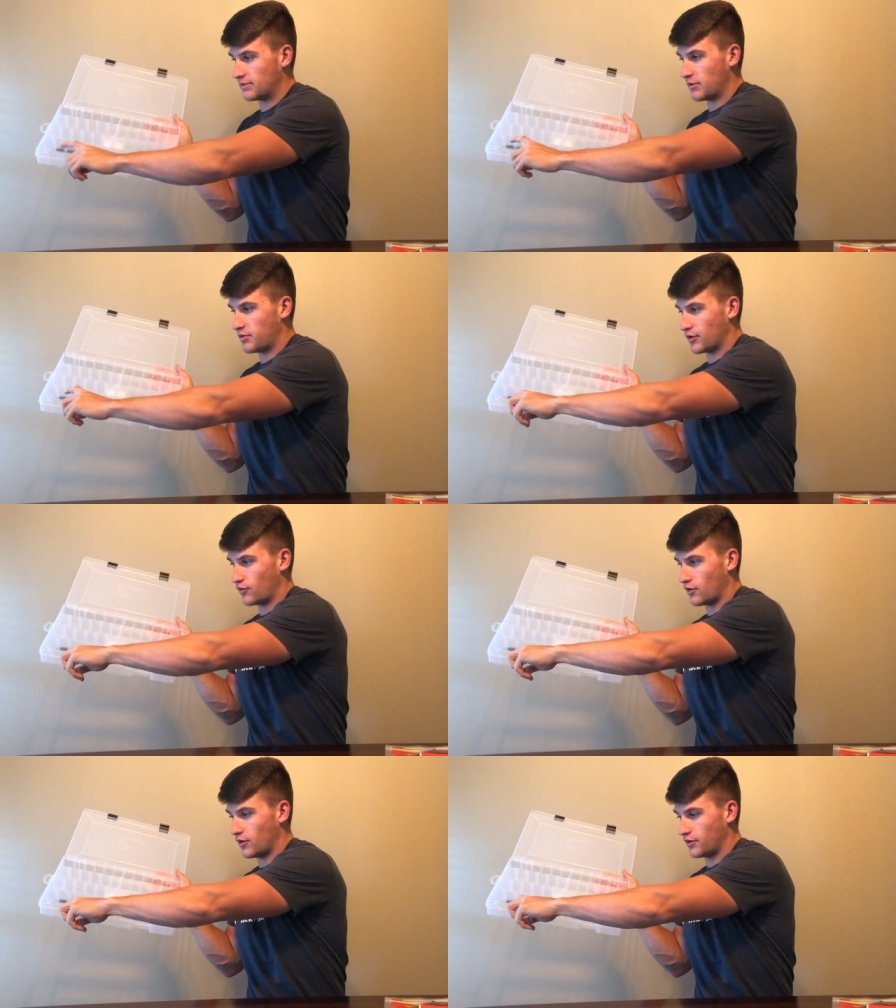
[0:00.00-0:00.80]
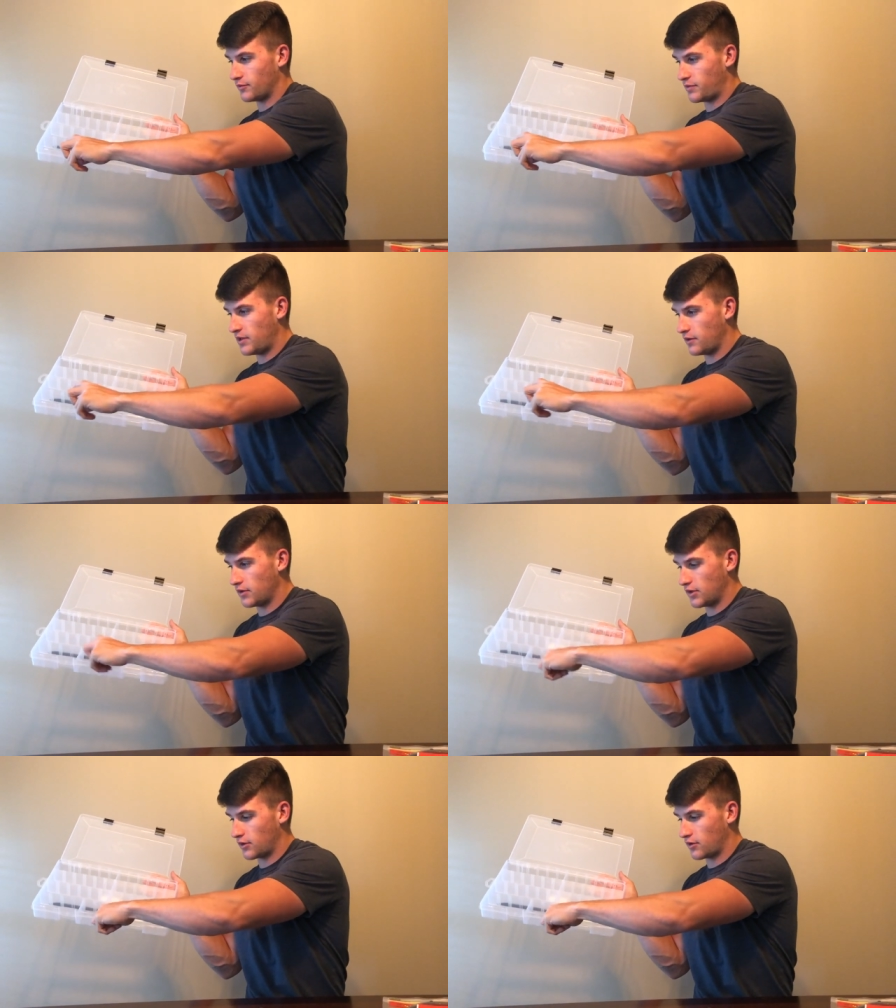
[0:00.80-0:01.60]
I'm gonna put a crawl
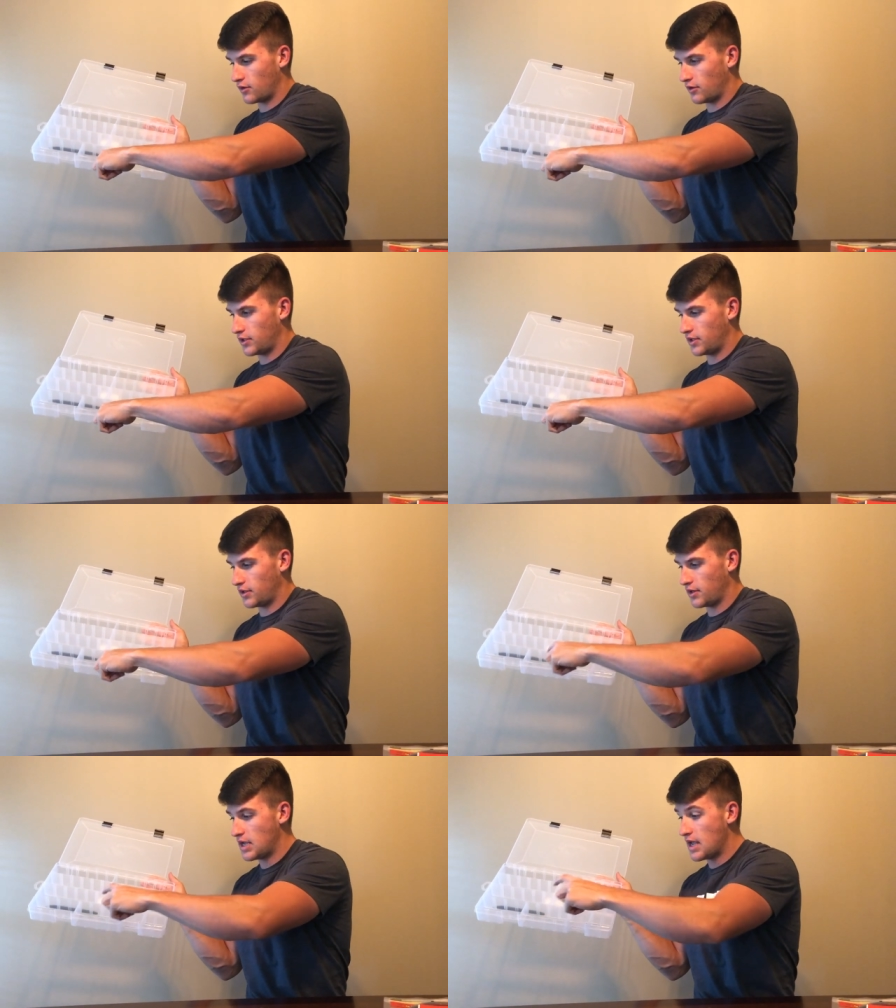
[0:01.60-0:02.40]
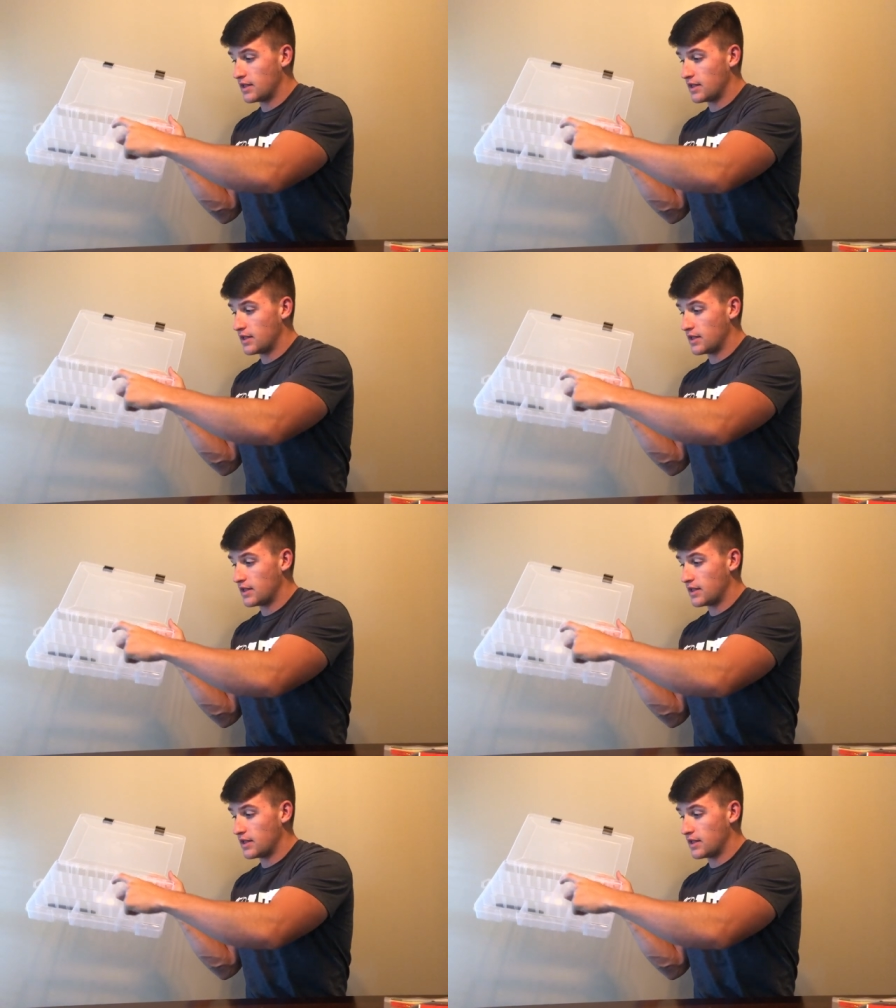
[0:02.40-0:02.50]
here and a crawl here.